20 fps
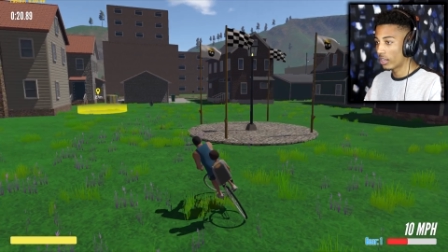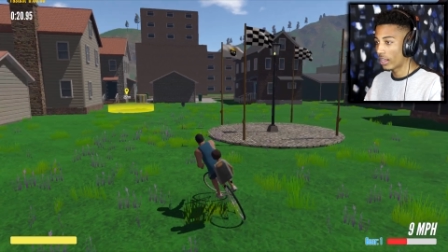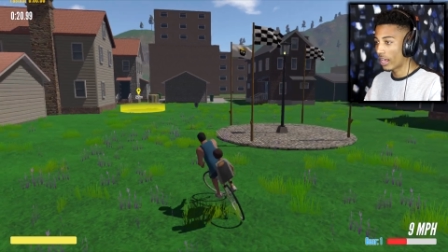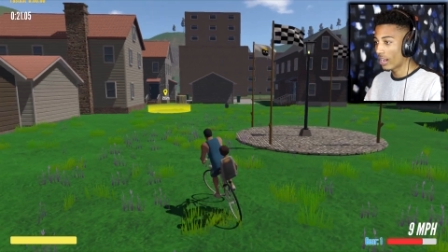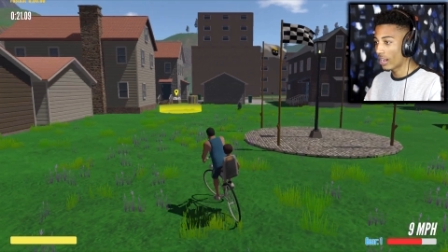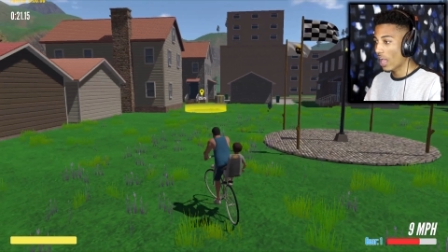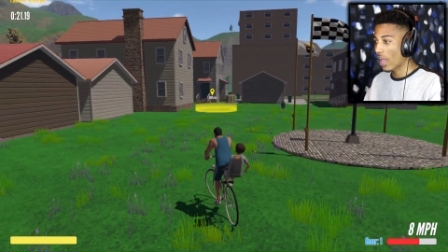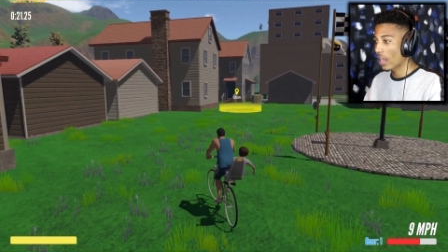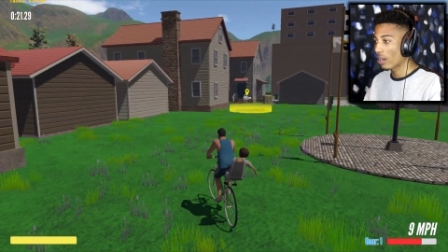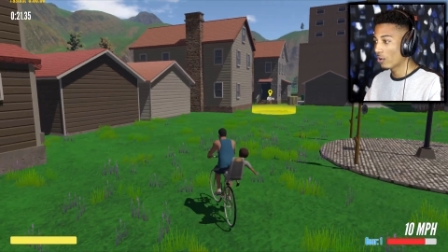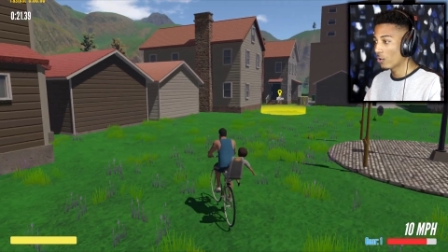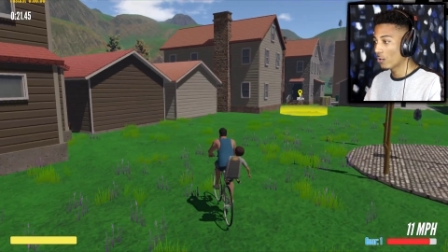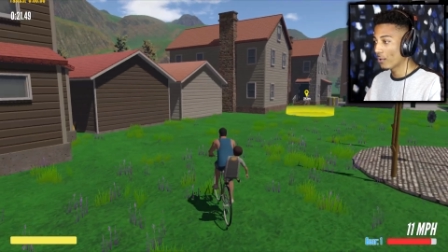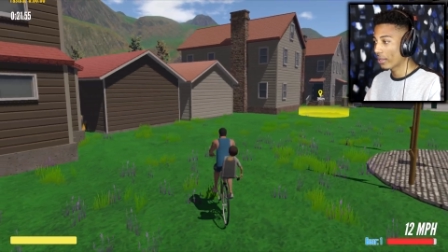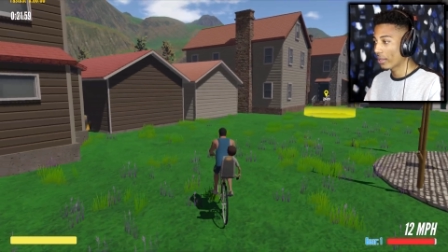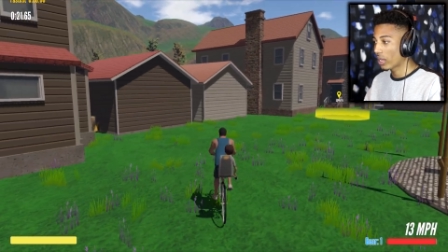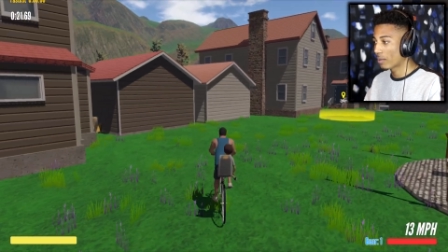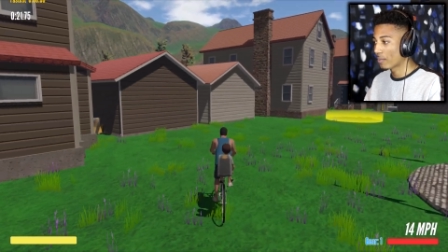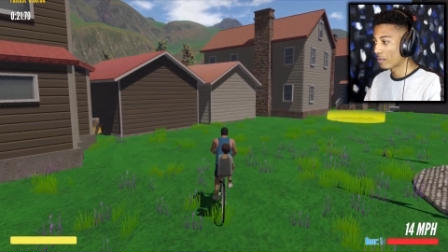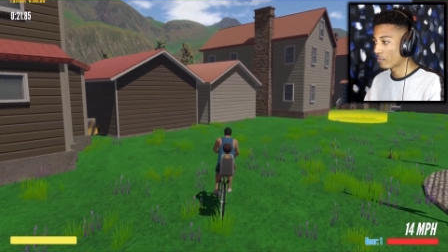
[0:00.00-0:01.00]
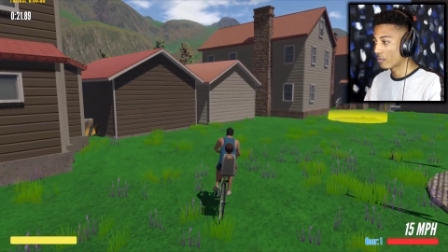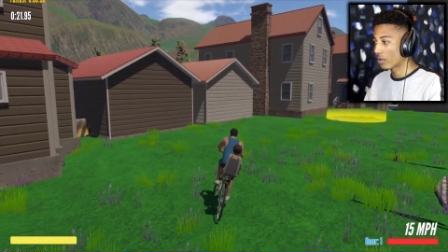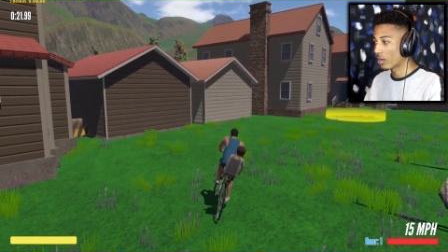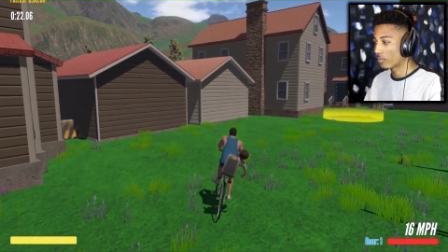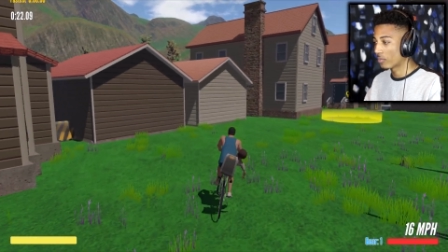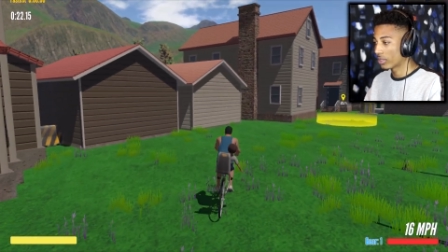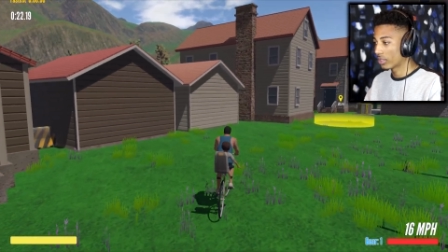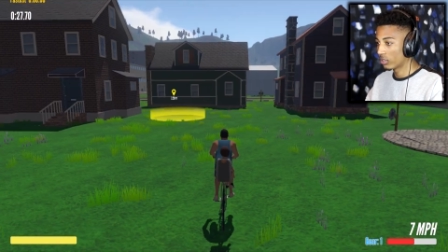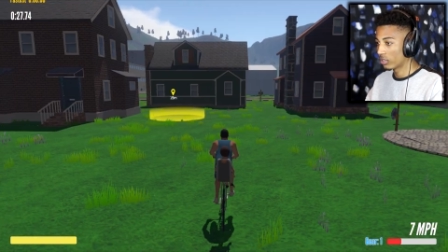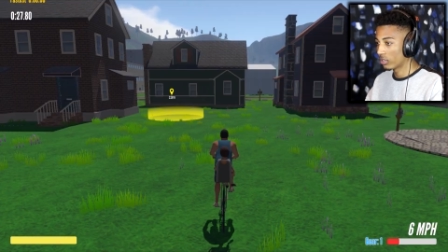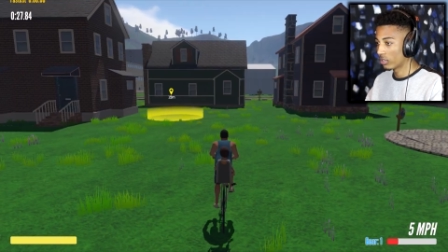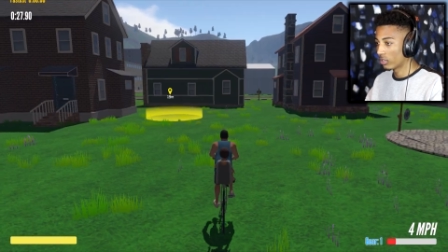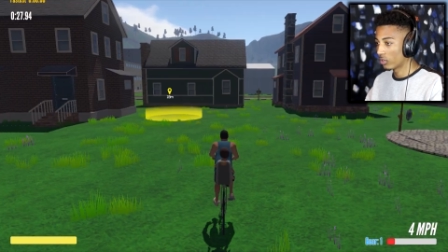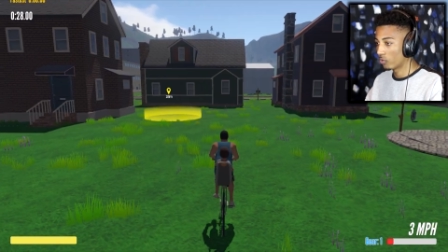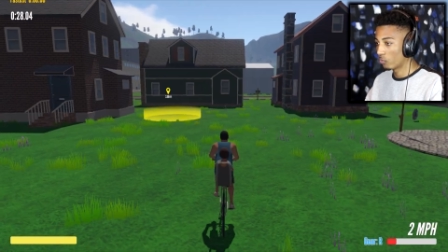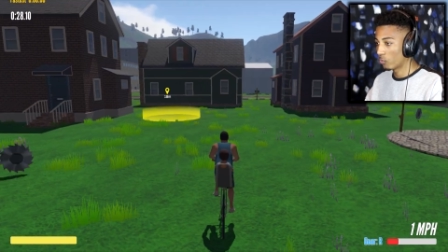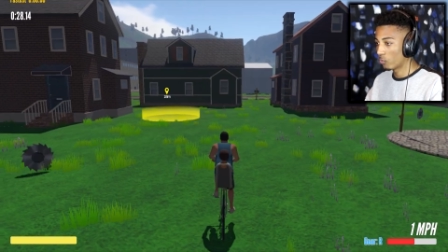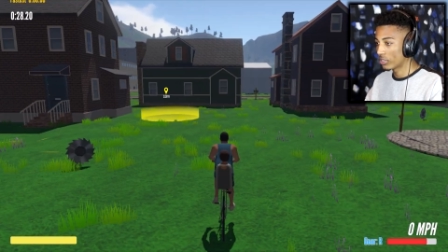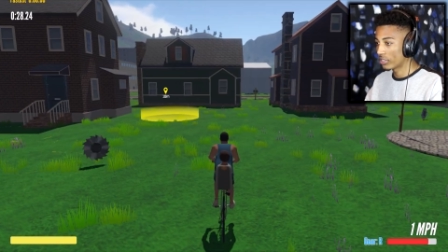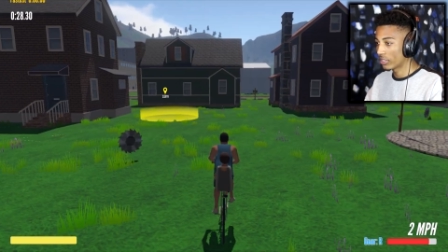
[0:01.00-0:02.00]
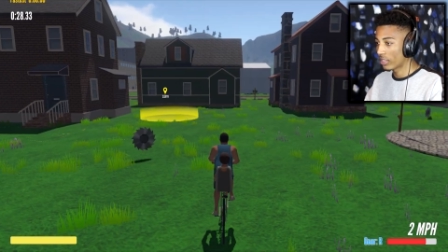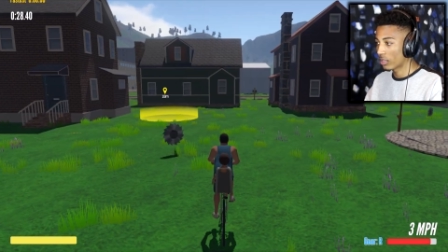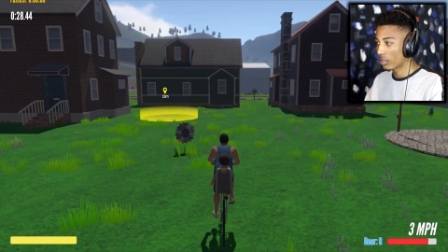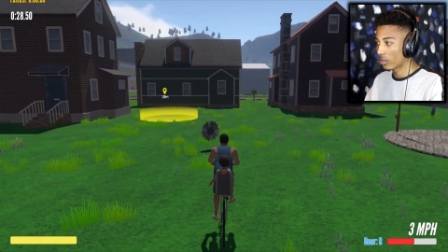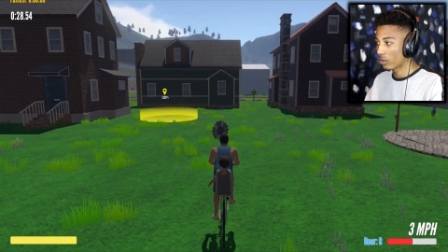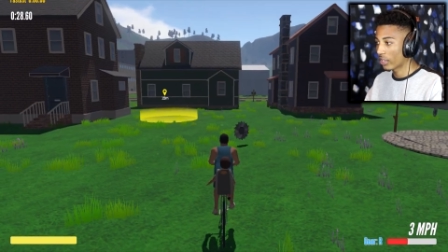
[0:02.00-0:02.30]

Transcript: I, I don't know where they're coming from. Wait till that.